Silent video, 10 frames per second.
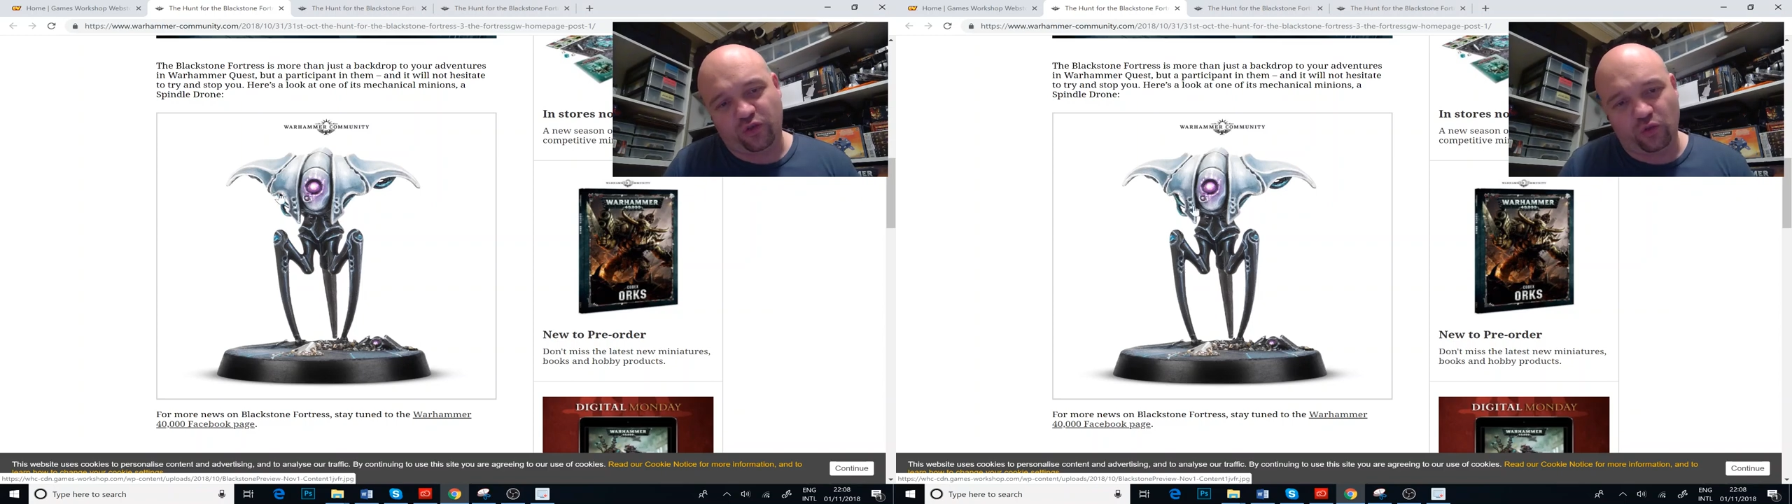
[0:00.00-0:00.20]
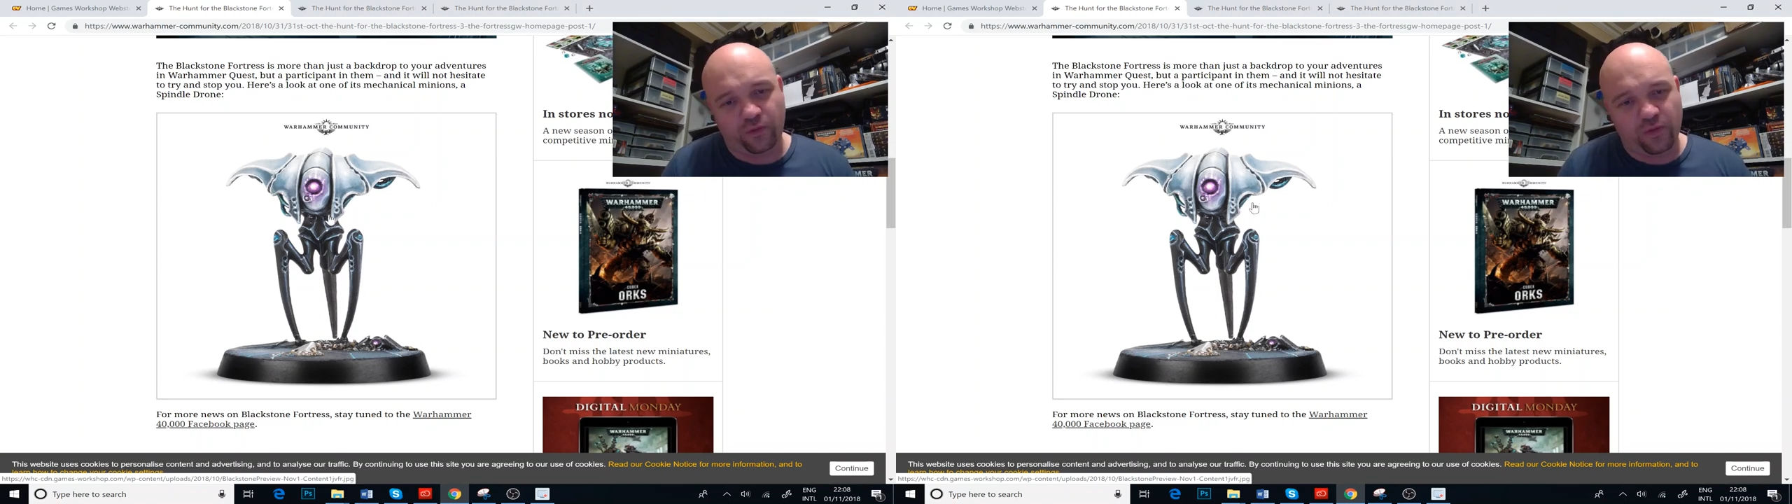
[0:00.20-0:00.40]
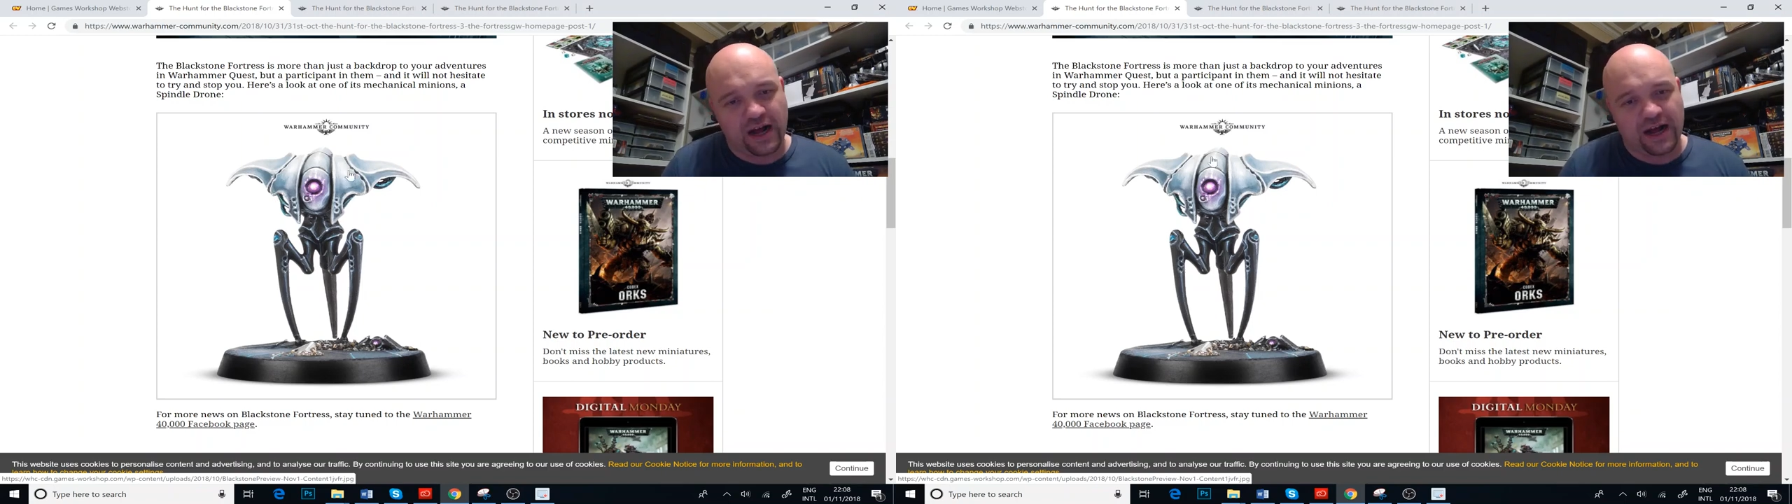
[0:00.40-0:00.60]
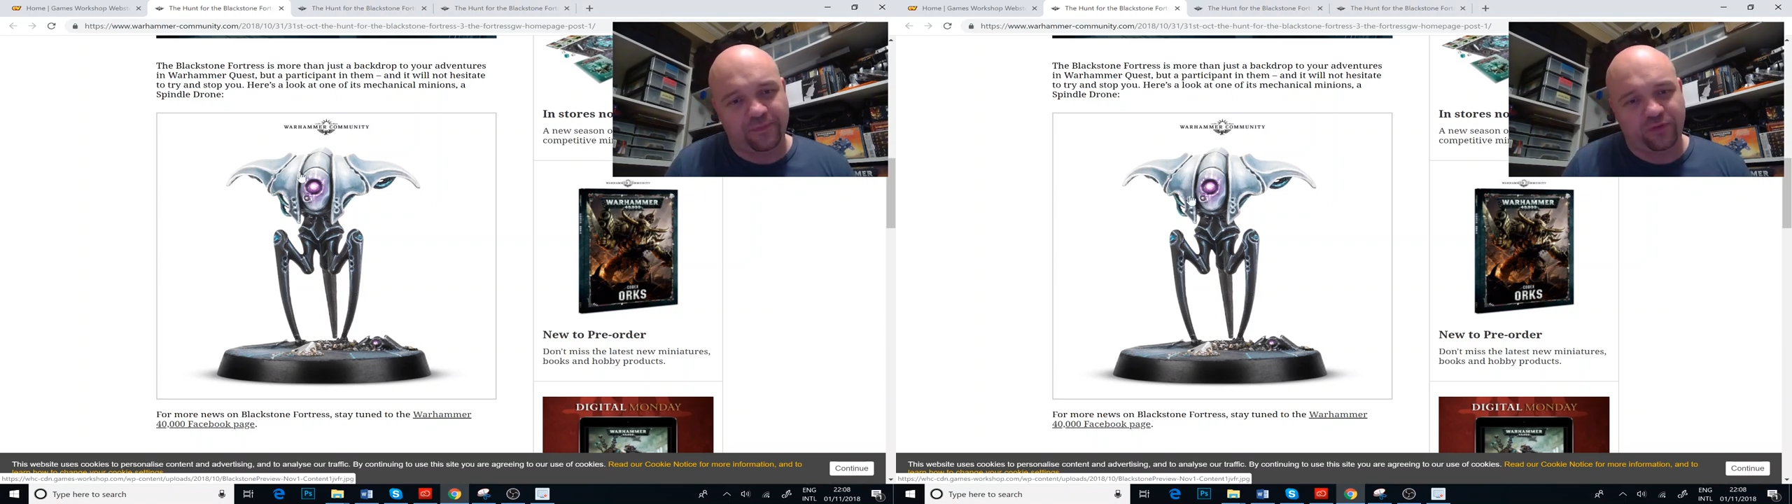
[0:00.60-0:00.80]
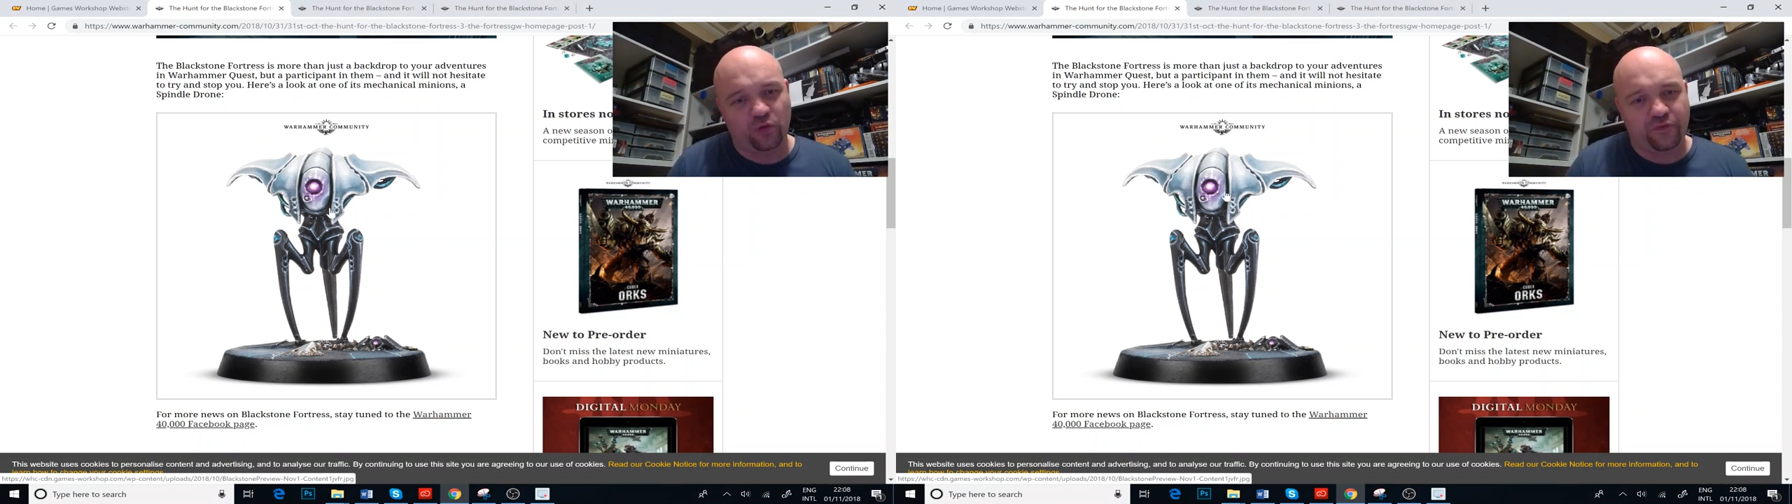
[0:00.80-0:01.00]

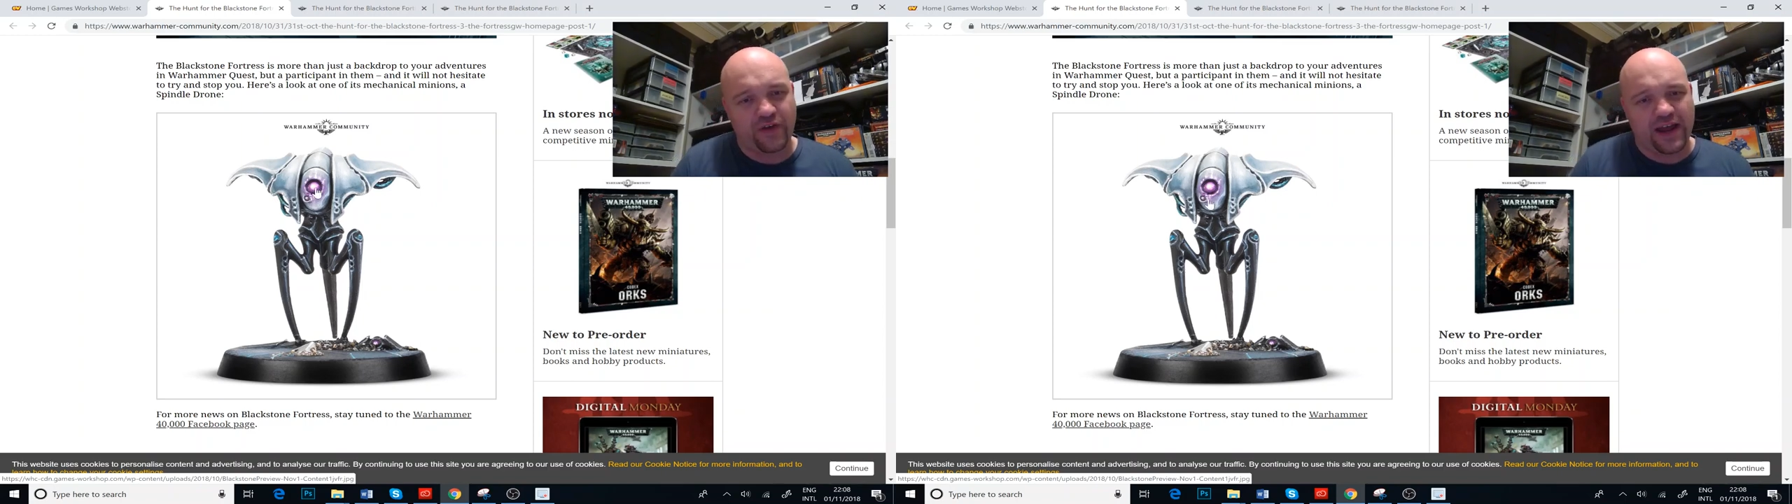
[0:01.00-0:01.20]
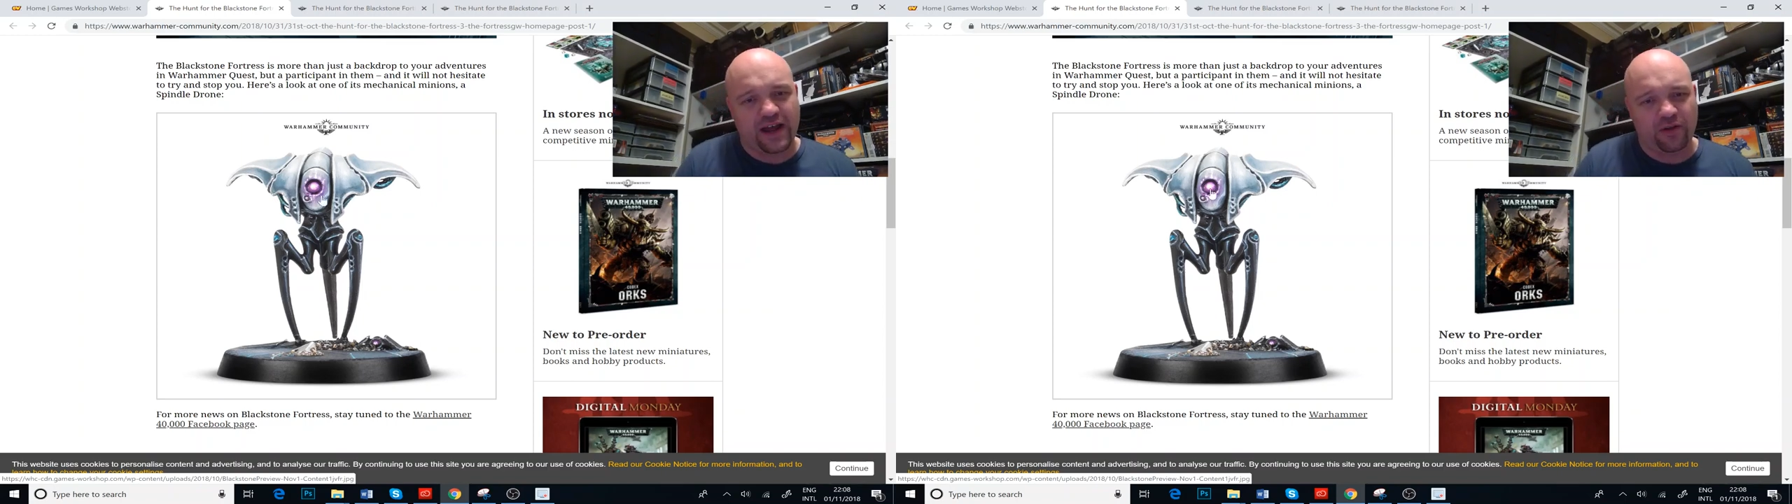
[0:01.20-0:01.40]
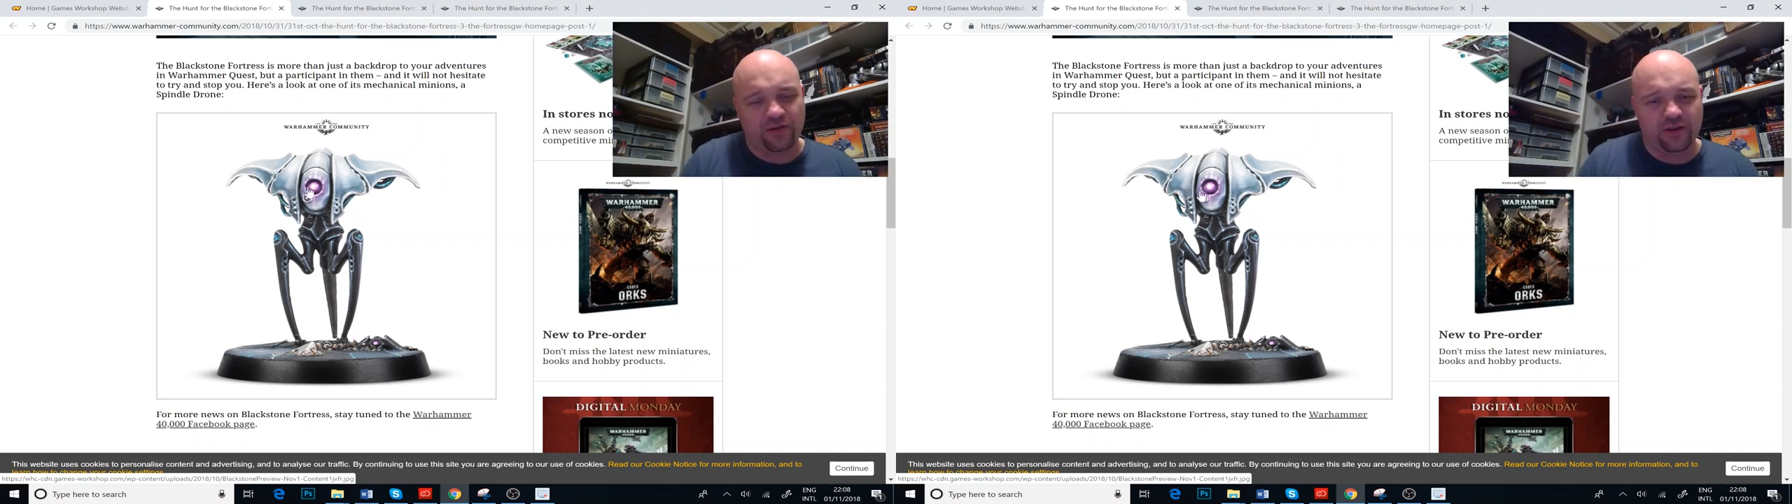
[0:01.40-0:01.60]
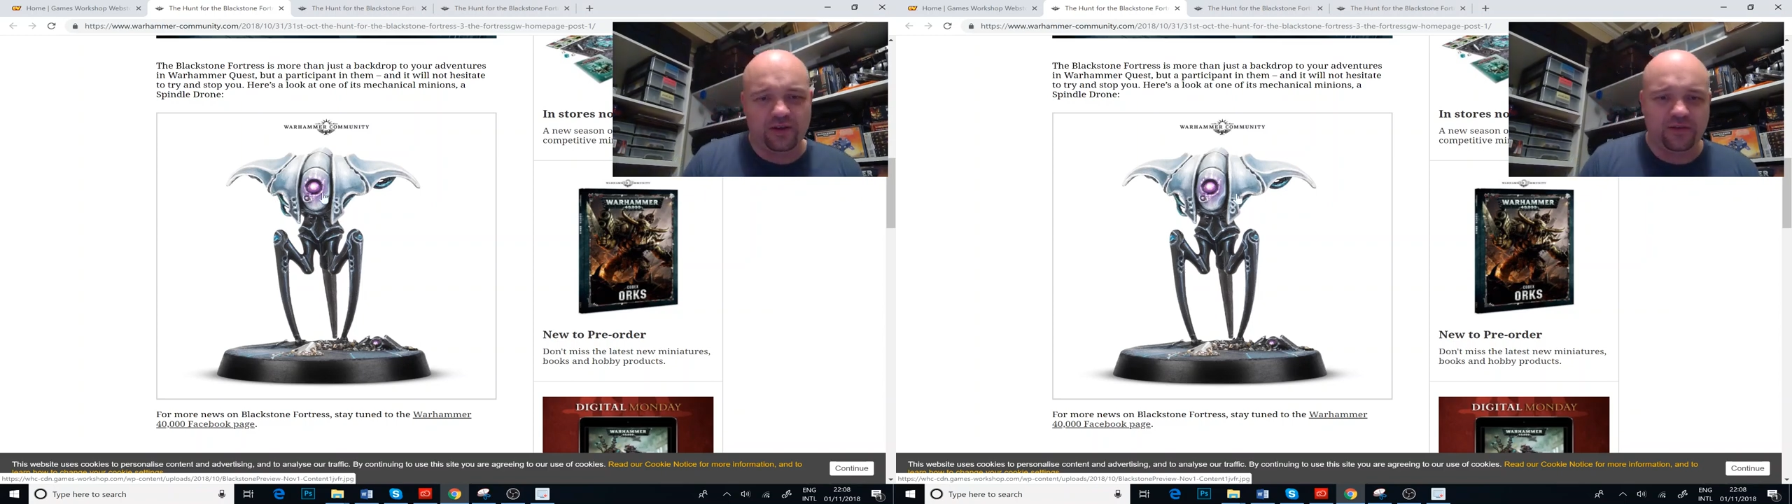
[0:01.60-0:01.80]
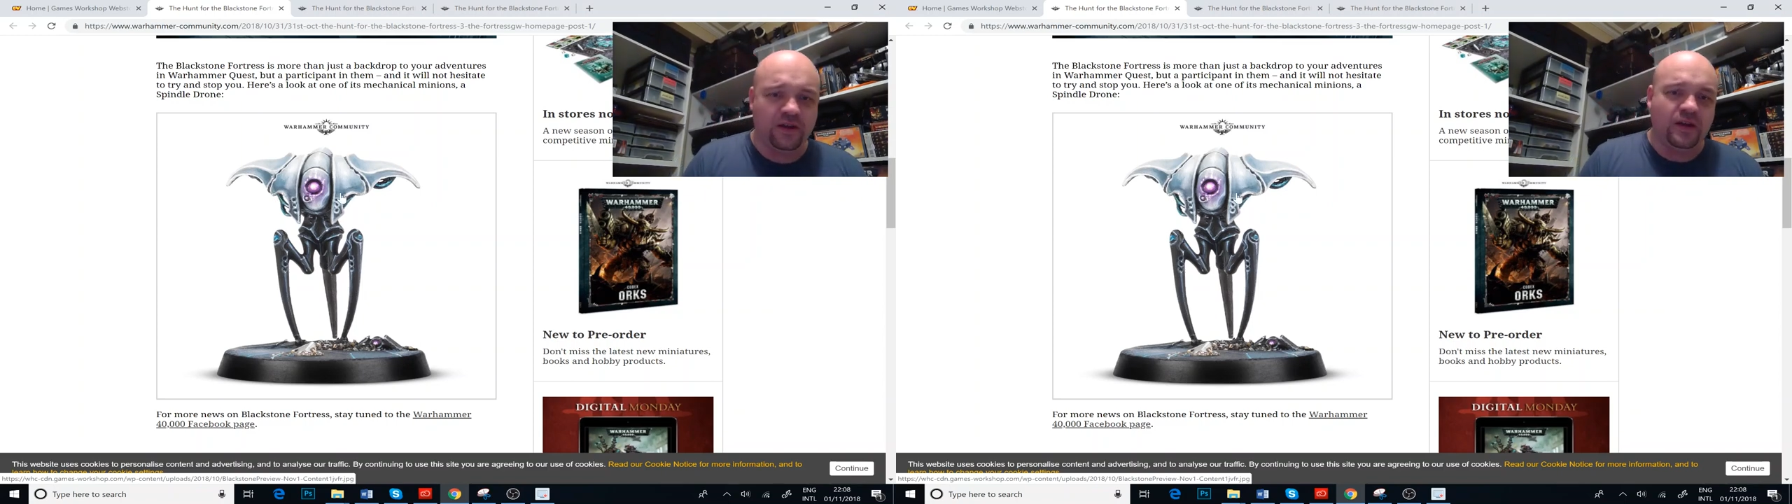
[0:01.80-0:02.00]
2000